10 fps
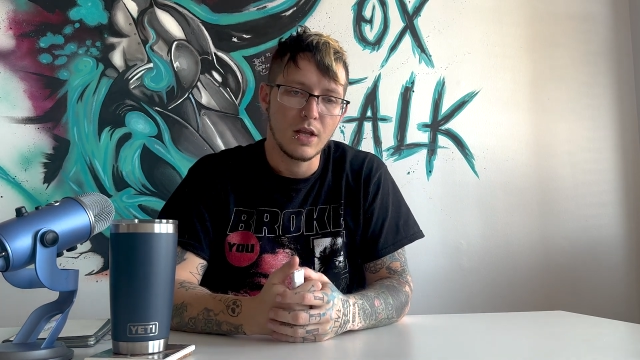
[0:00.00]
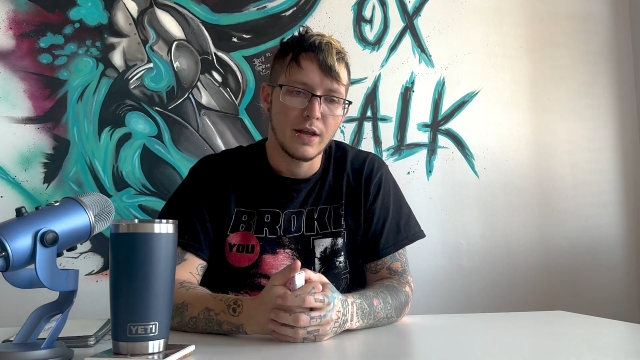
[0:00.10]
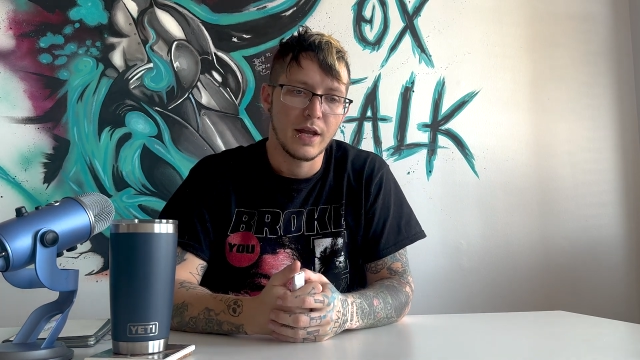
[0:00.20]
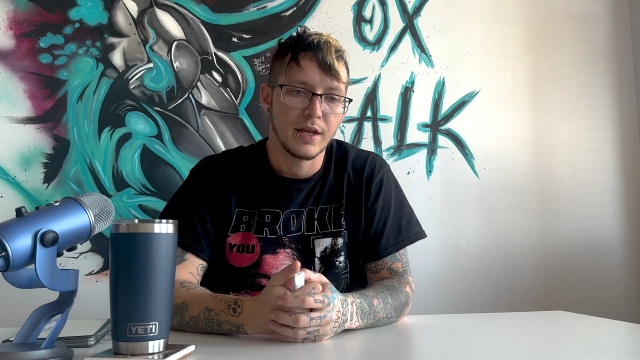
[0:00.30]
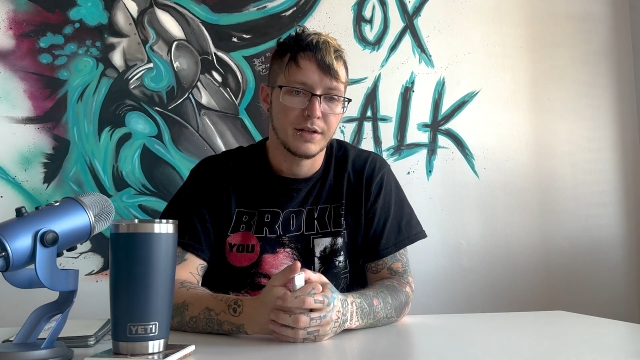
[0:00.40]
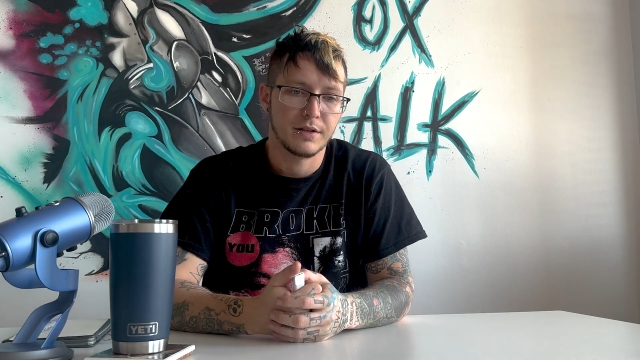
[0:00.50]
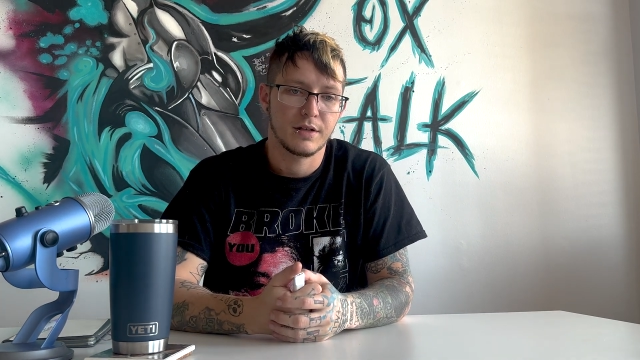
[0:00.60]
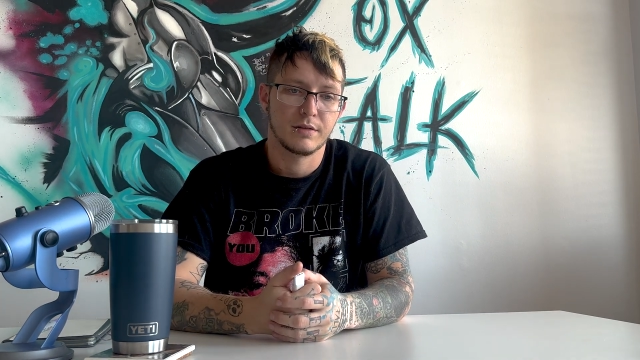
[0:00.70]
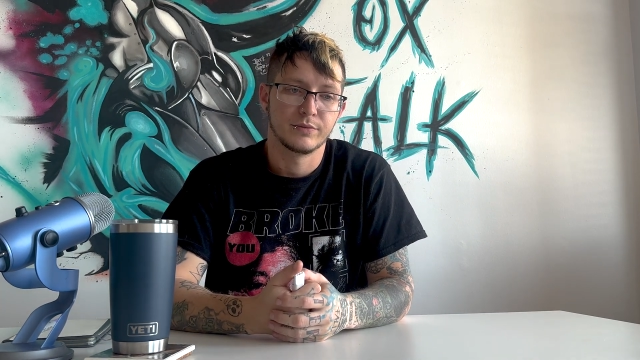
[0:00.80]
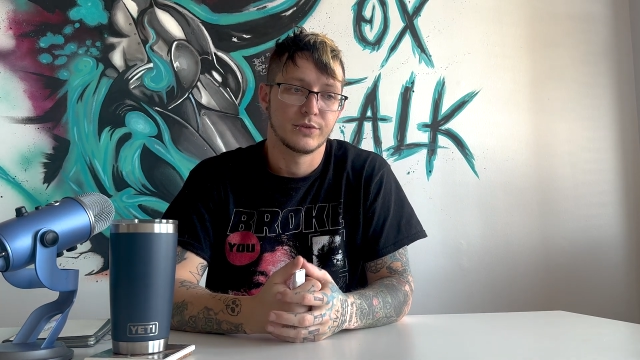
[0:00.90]
And
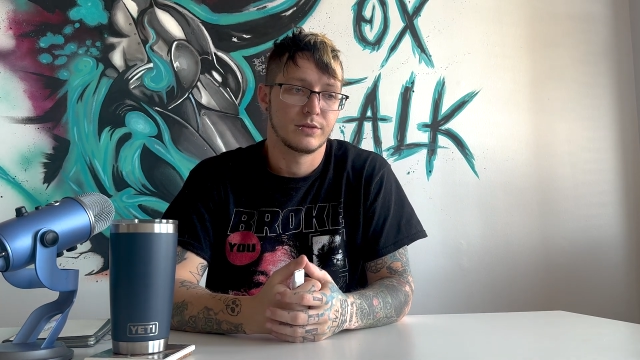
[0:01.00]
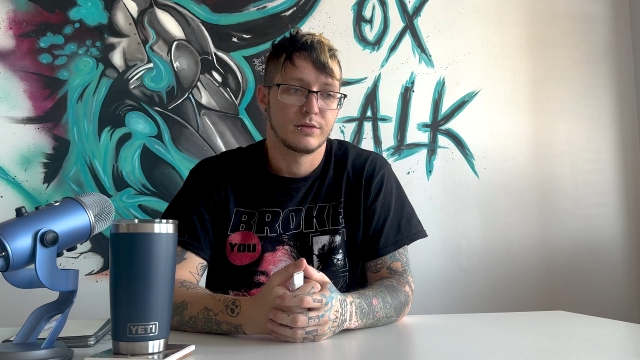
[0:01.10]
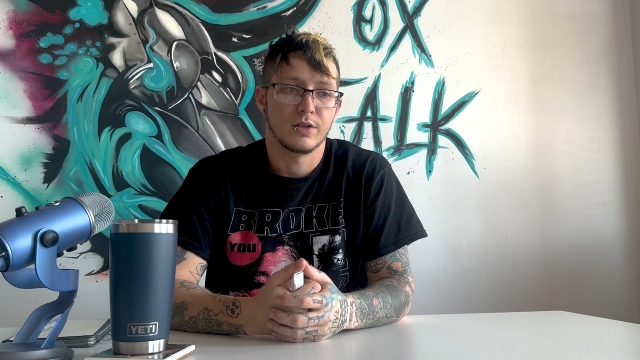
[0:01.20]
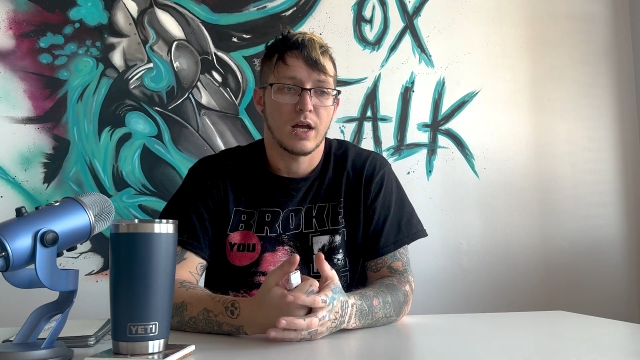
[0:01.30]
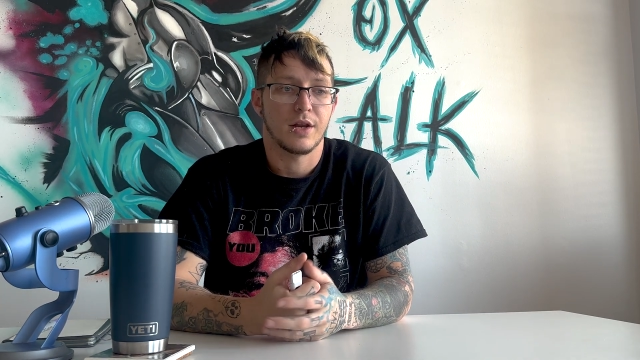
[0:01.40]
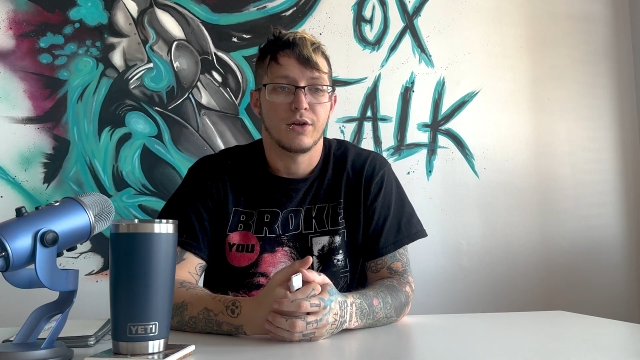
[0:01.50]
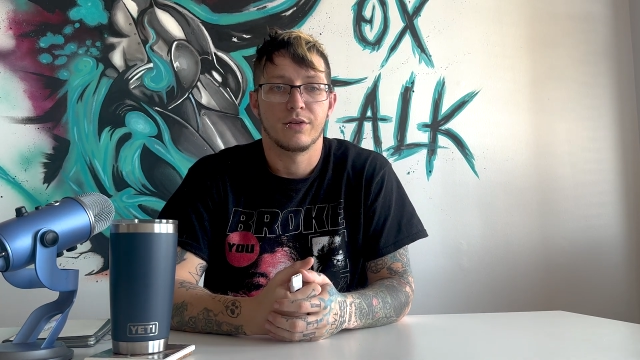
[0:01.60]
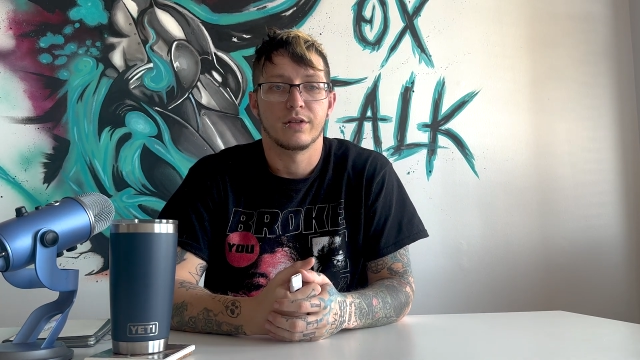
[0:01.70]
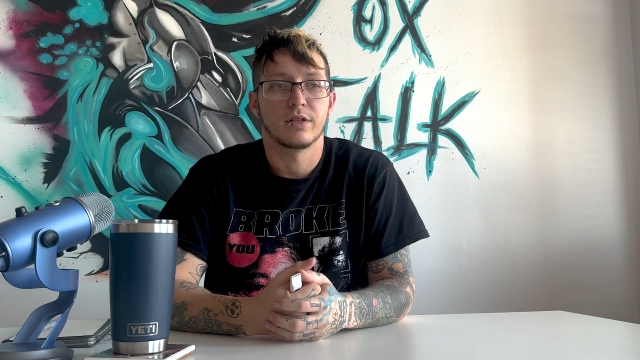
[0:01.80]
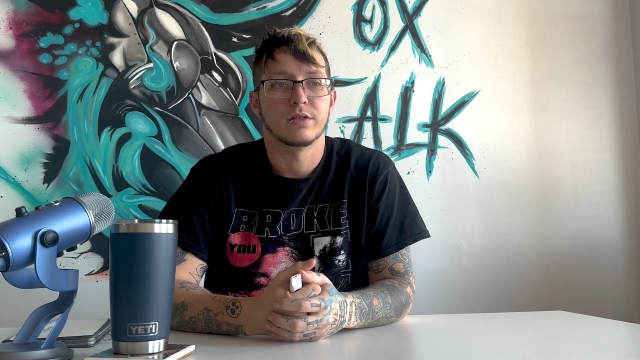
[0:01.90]
um, I know
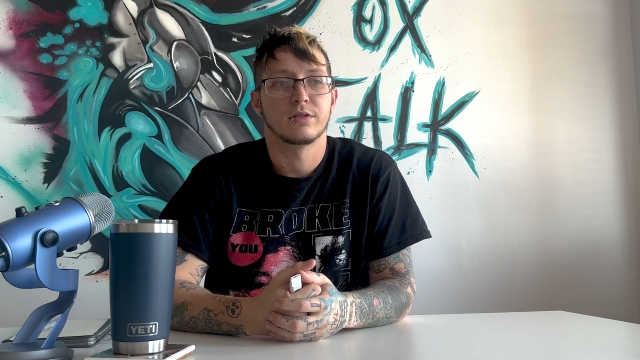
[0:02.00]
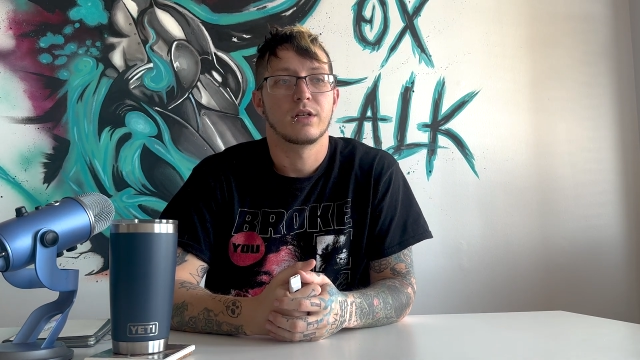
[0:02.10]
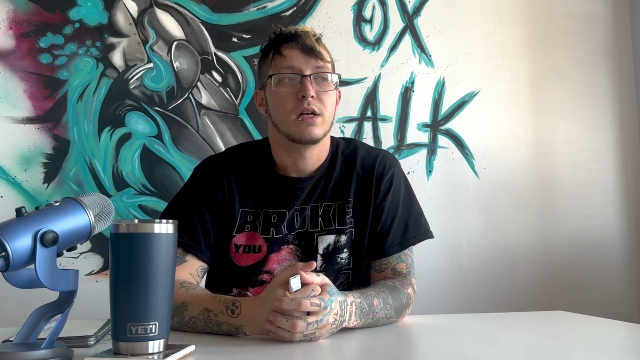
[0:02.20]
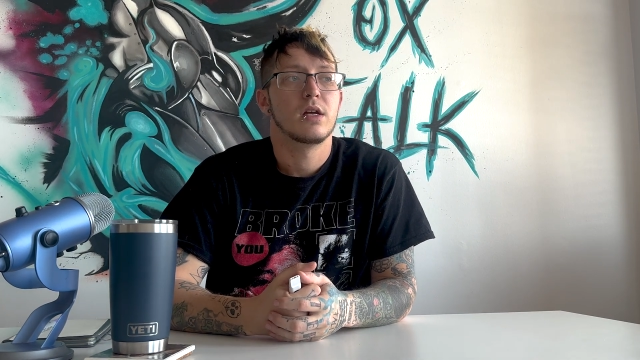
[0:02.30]
that there's